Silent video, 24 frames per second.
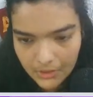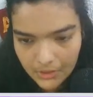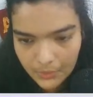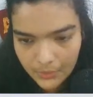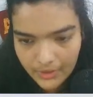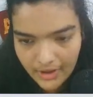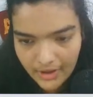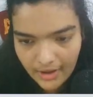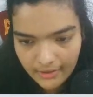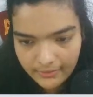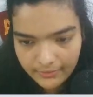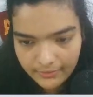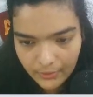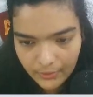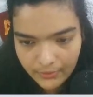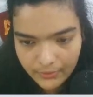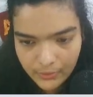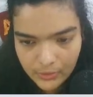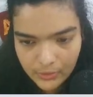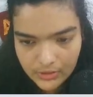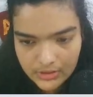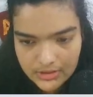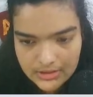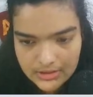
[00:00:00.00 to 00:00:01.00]
We have 4
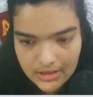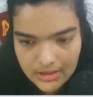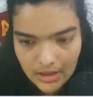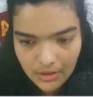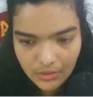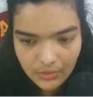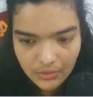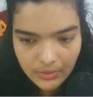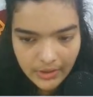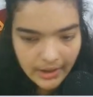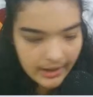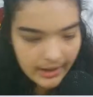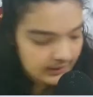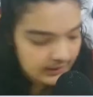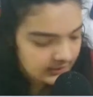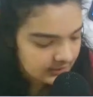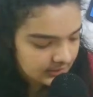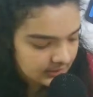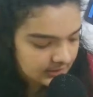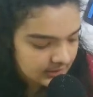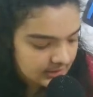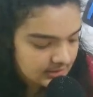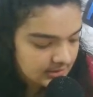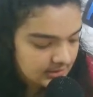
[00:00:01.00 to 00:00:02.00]
folders now, and
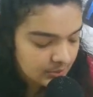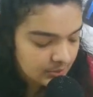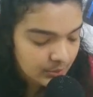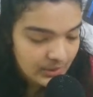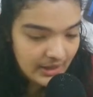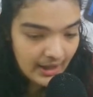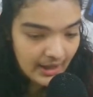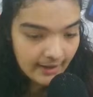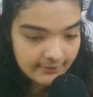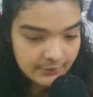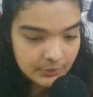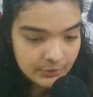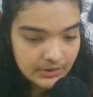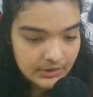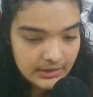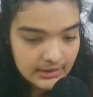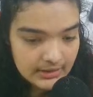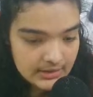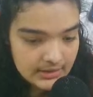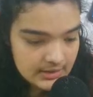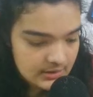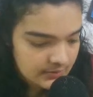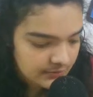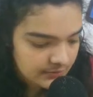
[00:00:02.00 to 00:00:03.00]
the reason we have to
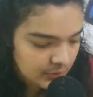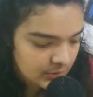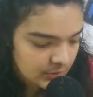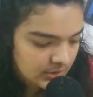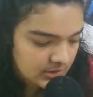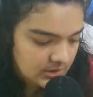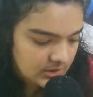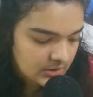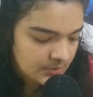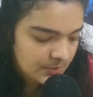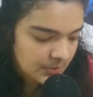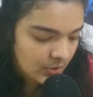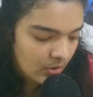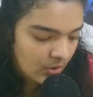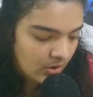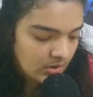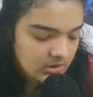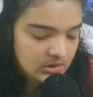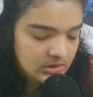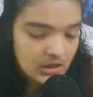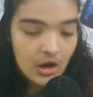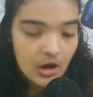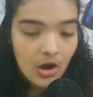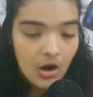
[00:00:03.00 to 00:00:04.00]
create these folders is
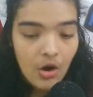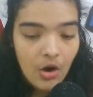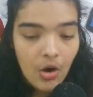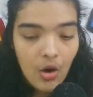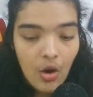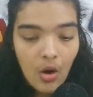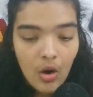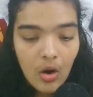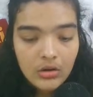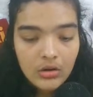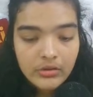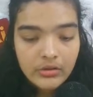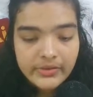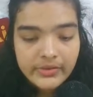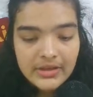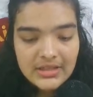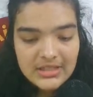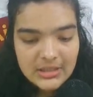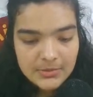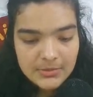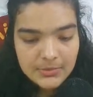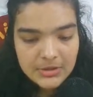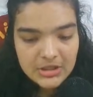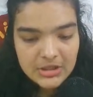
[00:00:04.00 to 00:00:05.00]
because all of these
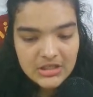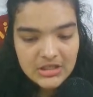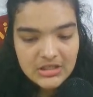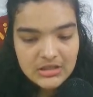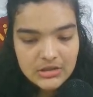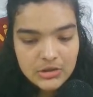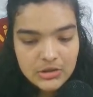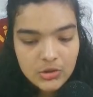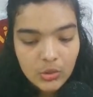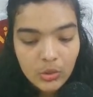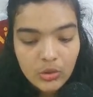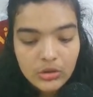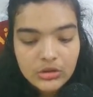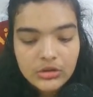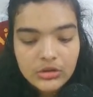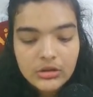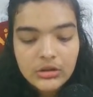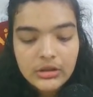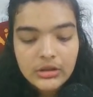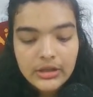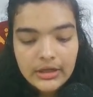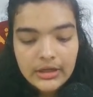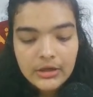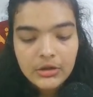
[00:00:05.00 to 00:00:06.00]
images don't
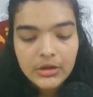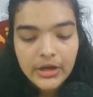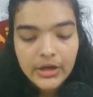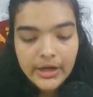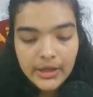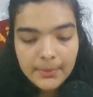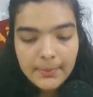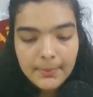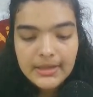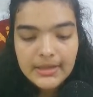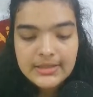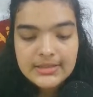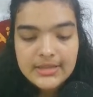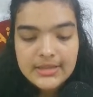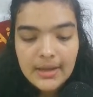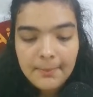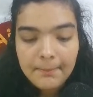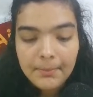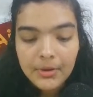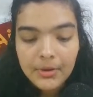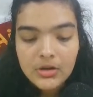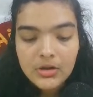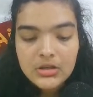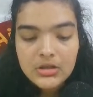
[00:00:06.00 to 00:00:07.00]
need to get mixed up,
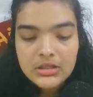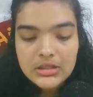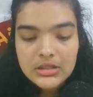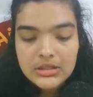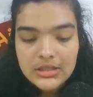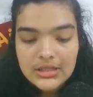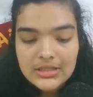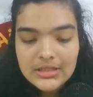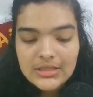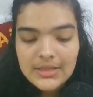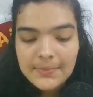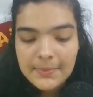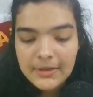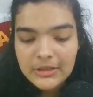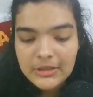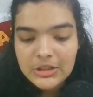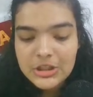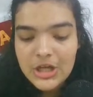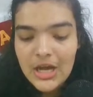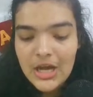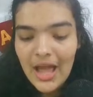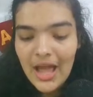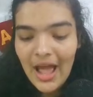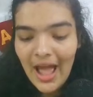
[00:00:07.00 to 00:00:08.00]
because this image
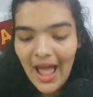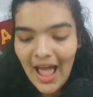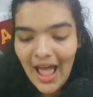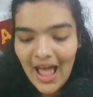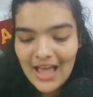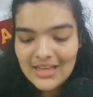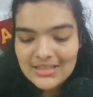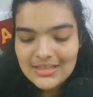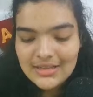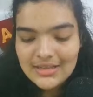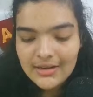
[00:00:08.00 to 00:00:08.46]
has